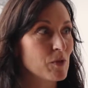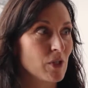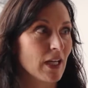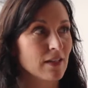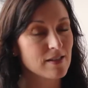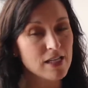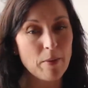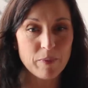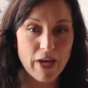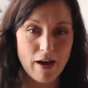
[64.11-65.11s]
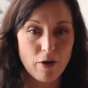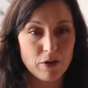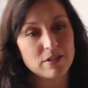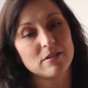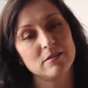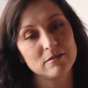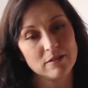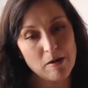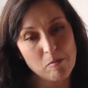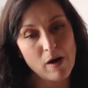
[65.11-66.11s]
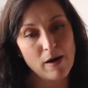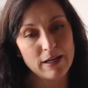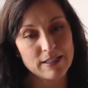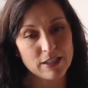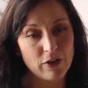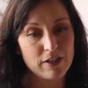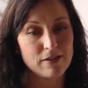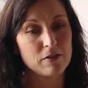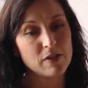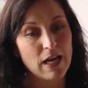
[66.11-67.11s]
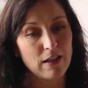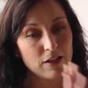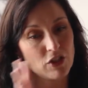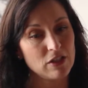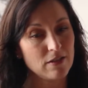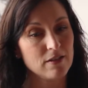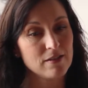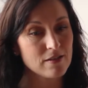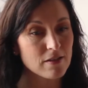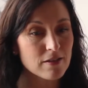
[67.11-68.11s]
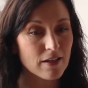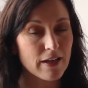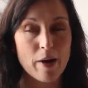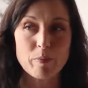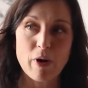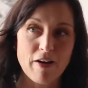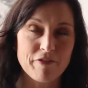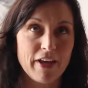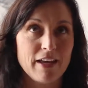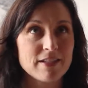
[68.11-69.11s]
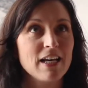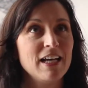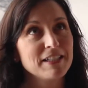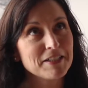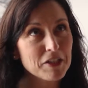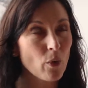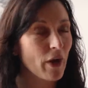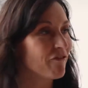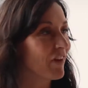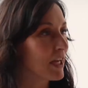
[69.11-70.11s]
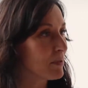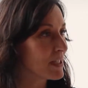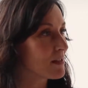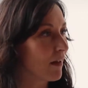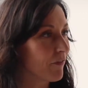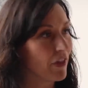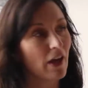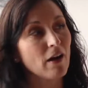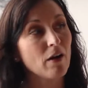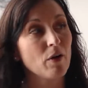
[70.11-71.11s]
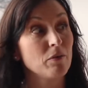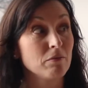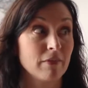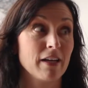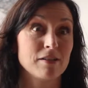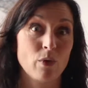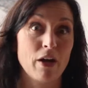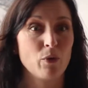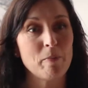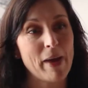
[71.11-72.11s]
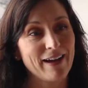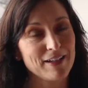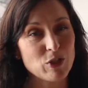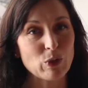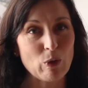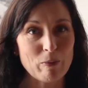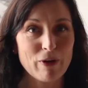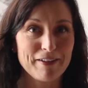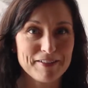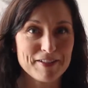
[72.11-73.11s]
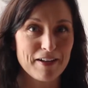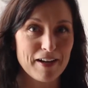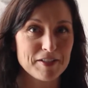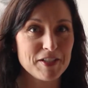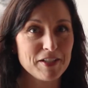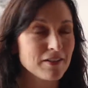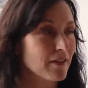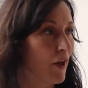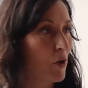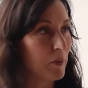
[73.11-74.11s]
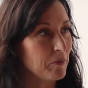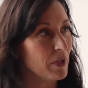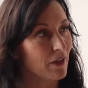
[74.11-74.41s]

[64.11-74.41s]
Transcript: So I kind of stepped out, got my degree in sociology, did a stint in nonprofit, didn't quite find myself there, and guess what? Went back into corporate and did IT until I opened